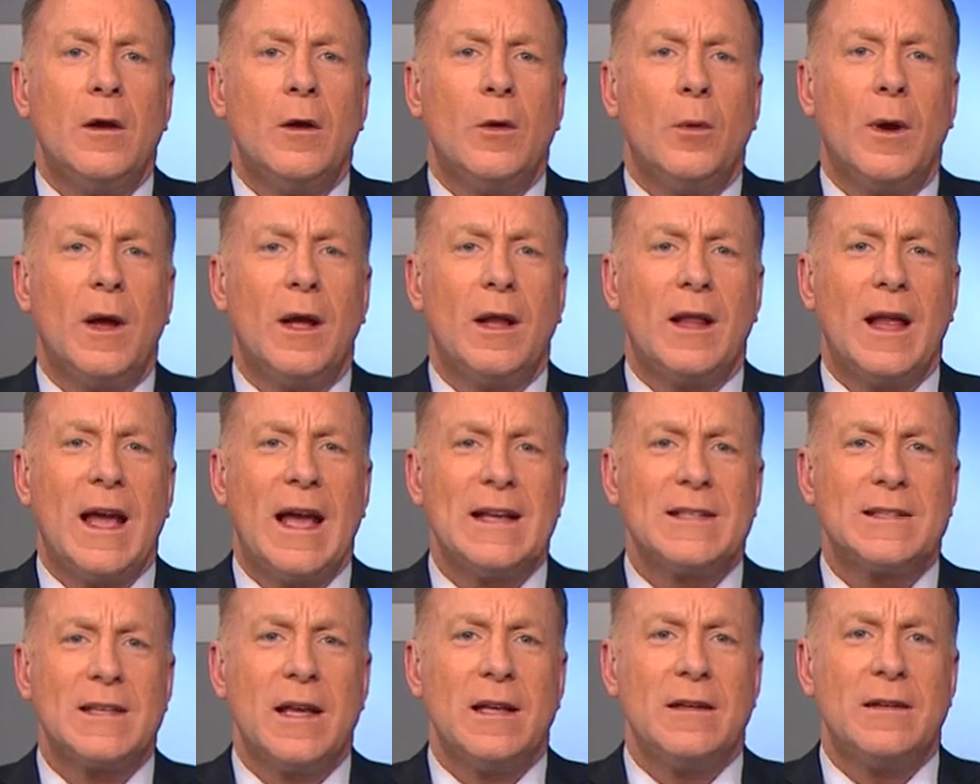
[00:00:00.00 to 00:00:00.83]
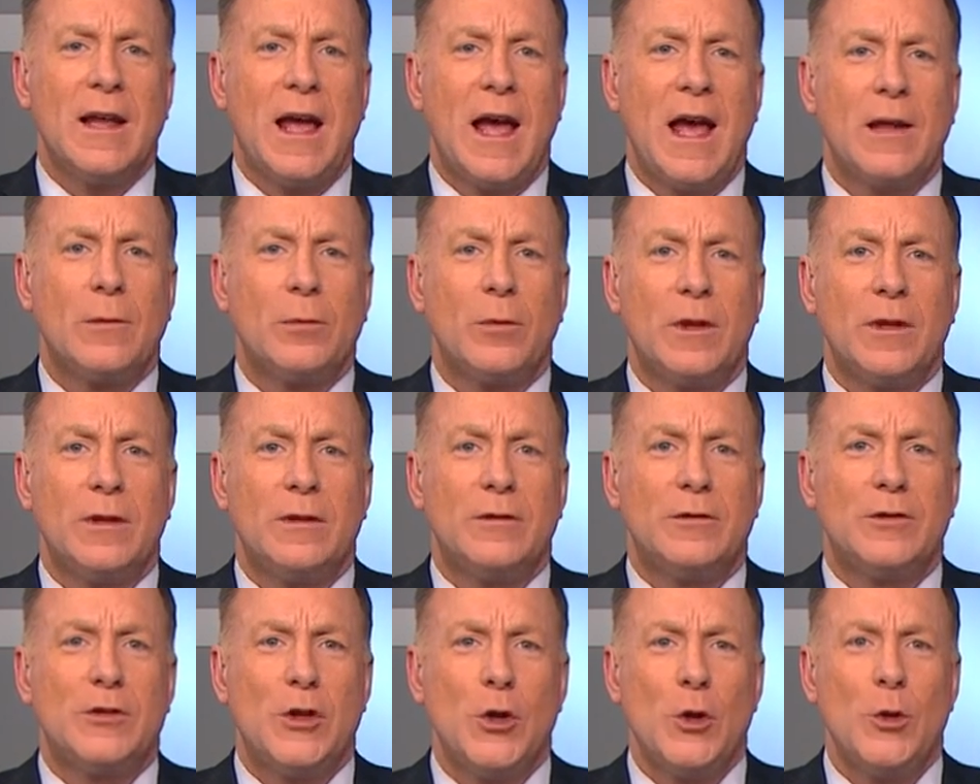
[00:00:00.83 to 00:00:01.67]
Well, as a dad
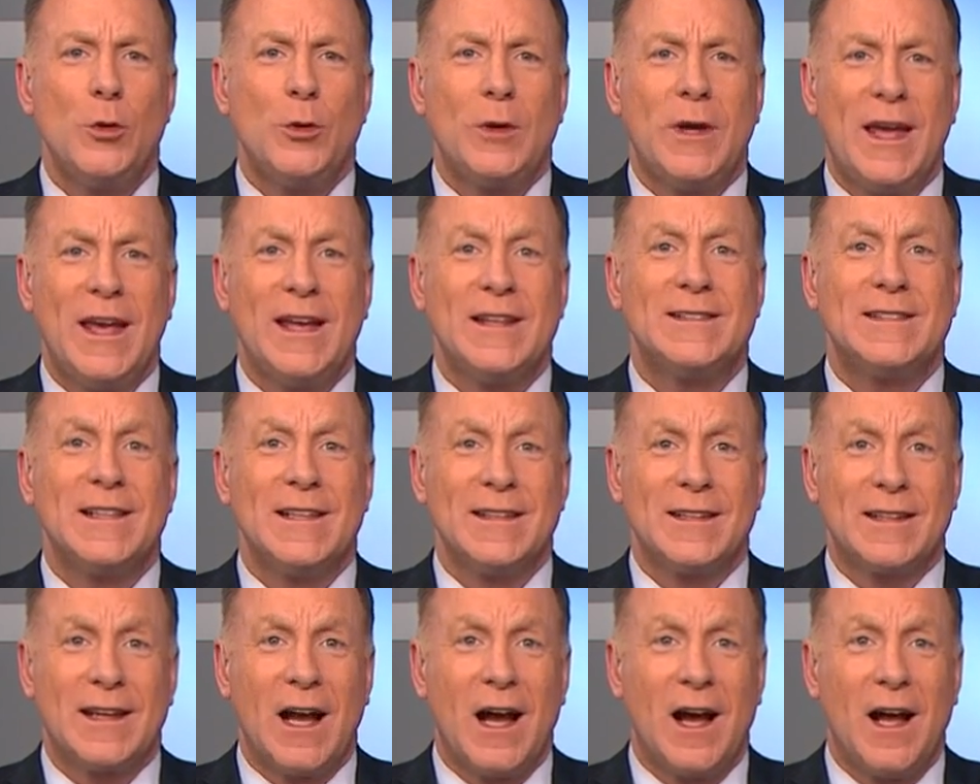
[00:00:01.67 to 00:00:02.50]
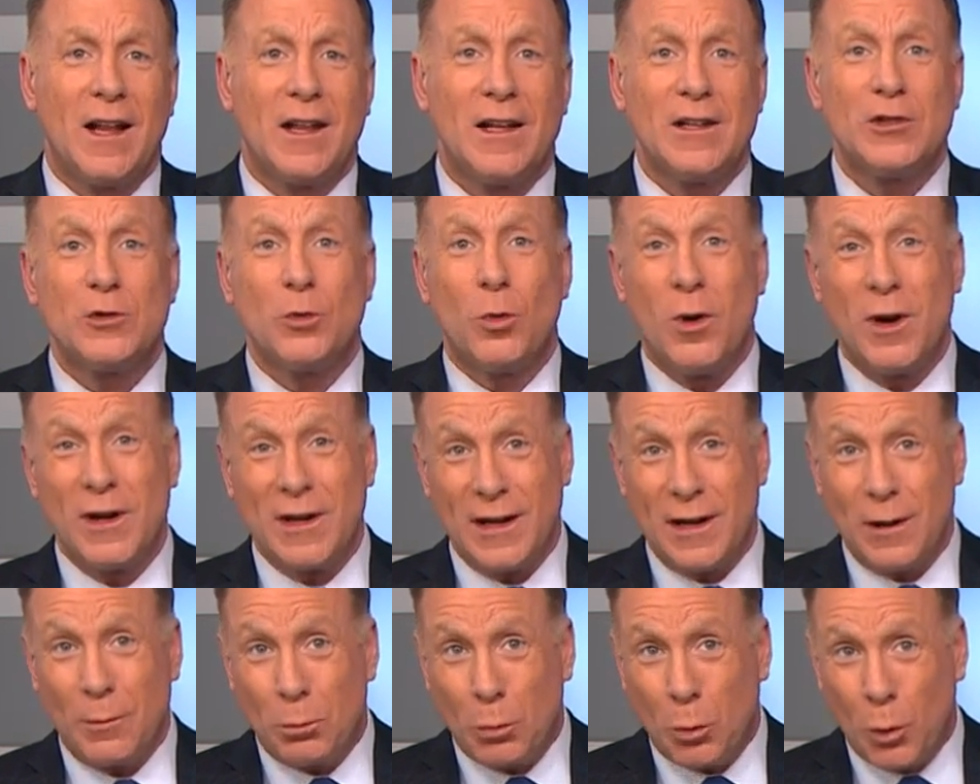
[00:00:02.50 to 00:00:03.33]
with two kids in college, one
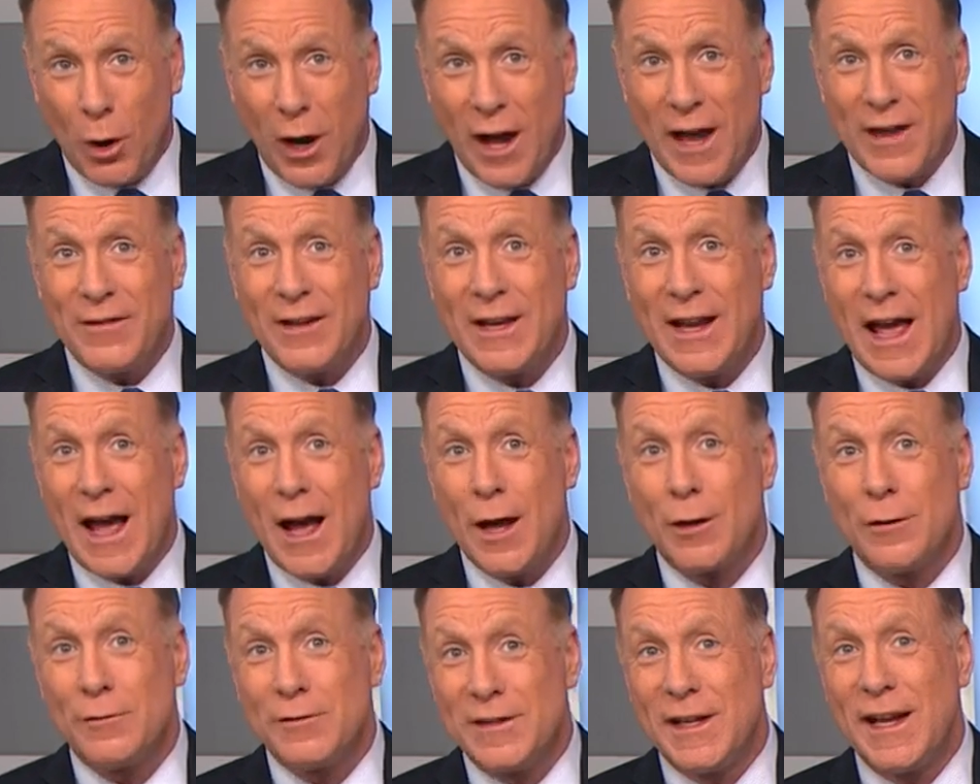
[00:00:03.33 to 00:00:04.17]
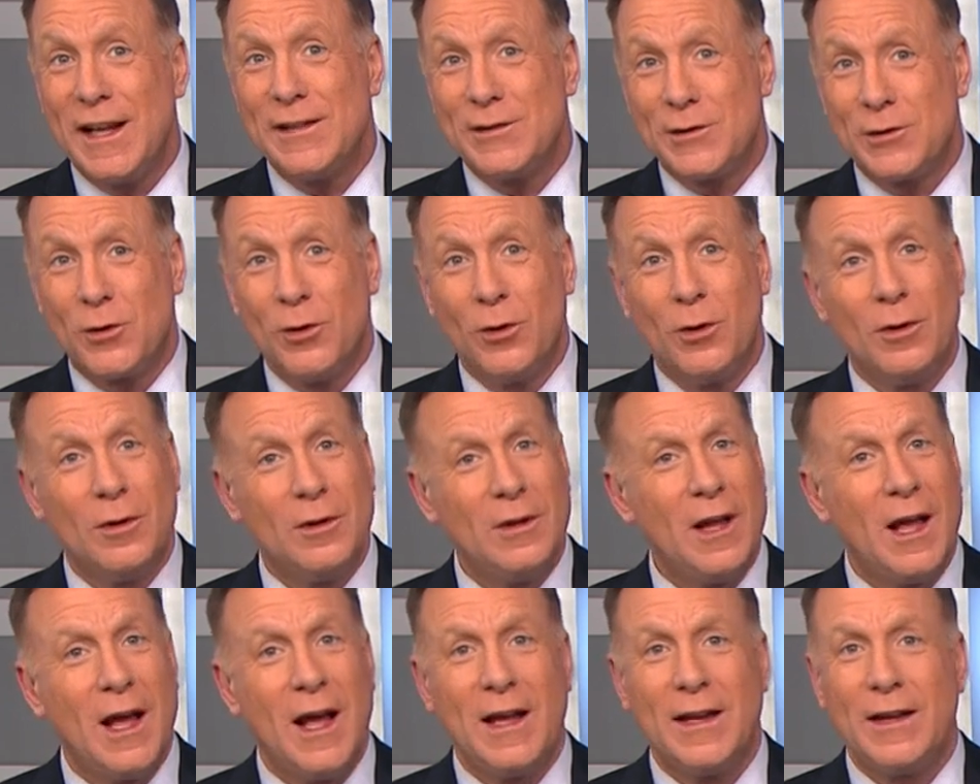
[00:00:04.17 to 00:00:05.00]
at a private out of state
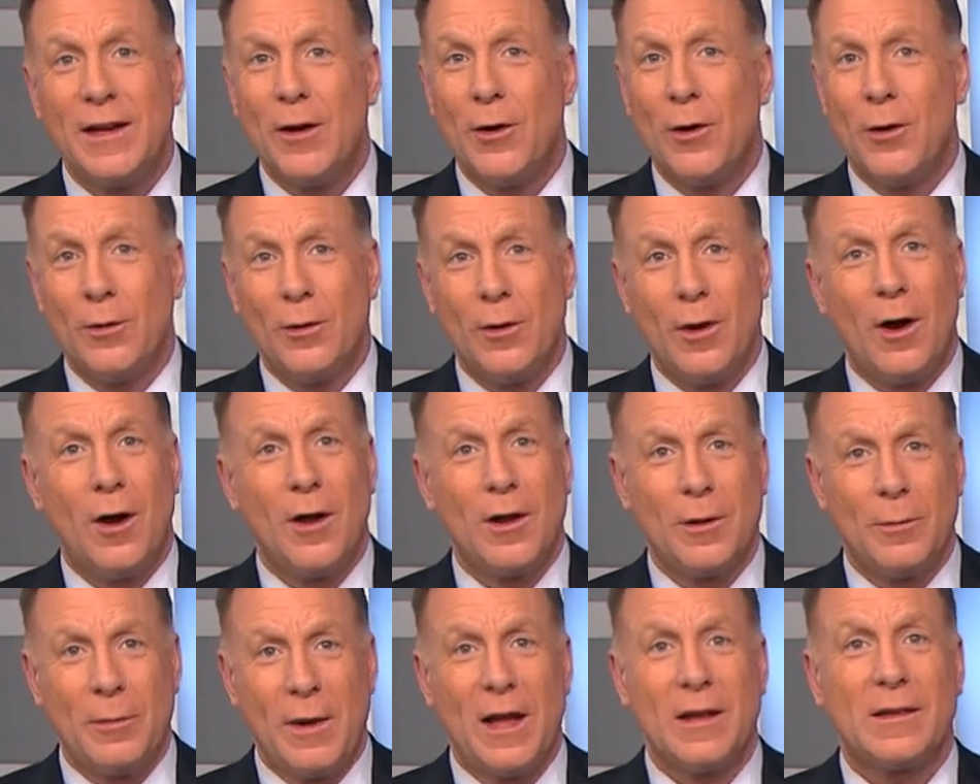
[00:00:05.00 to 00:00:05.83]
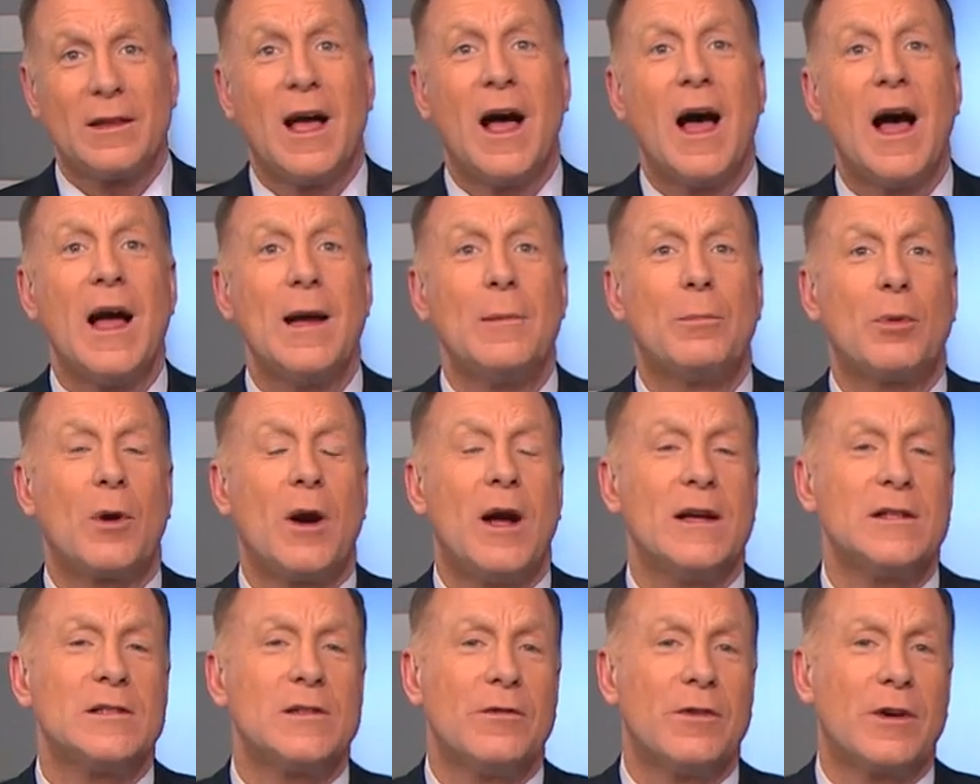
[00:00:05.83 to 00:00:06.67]
school, I know all about the high
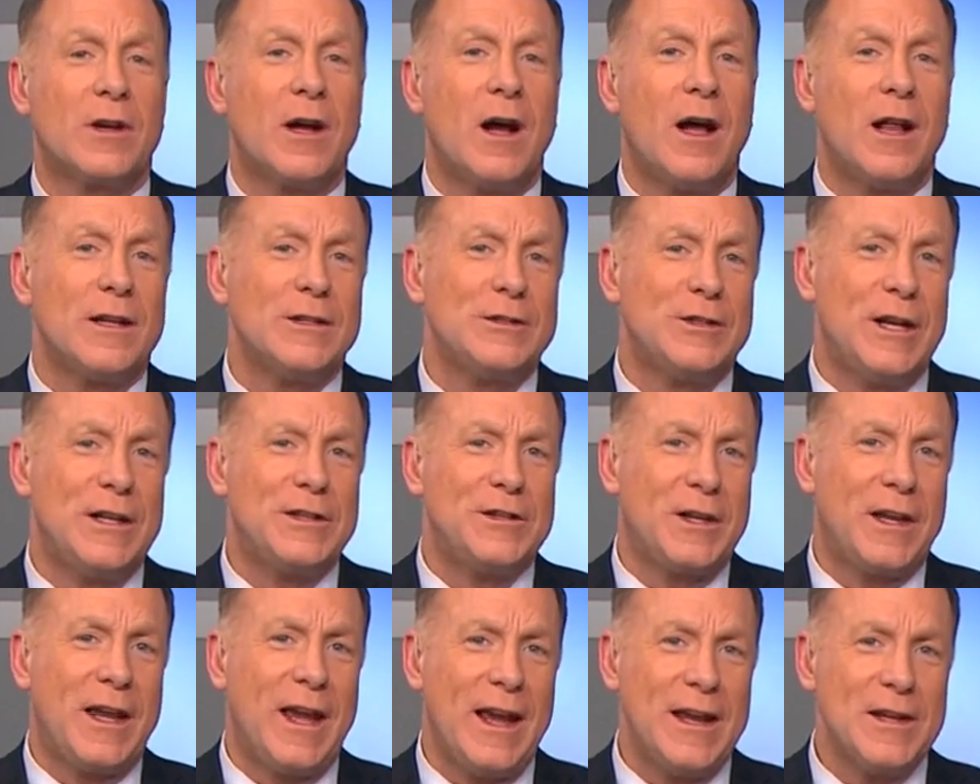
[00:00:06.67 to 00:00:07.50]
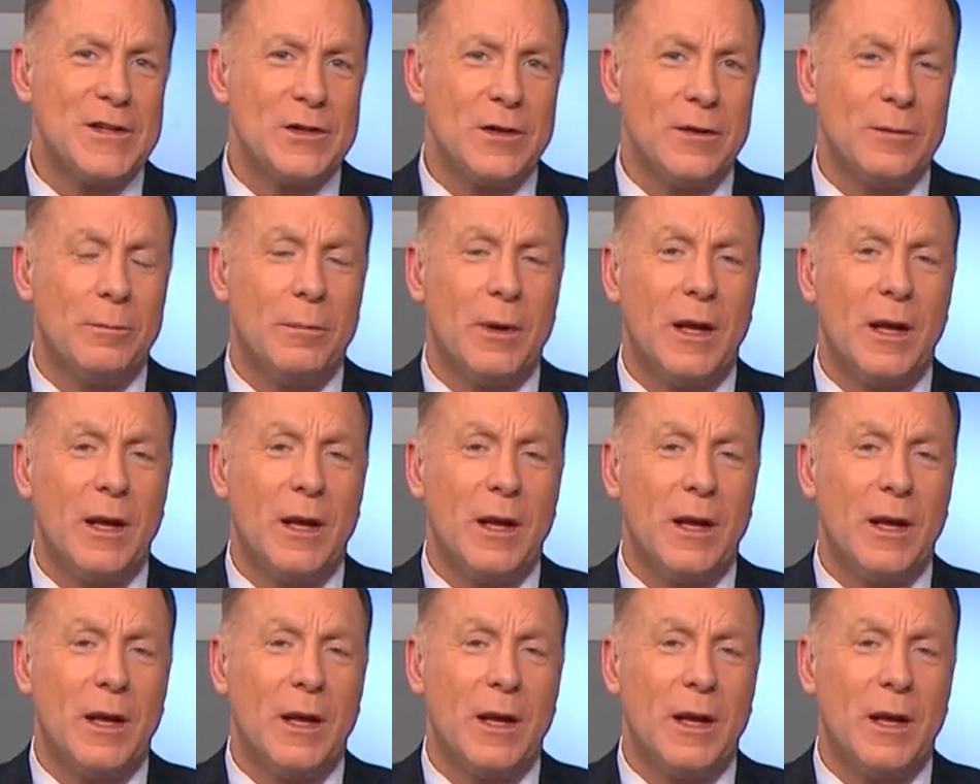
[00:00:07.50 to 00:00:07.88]
price of a college education.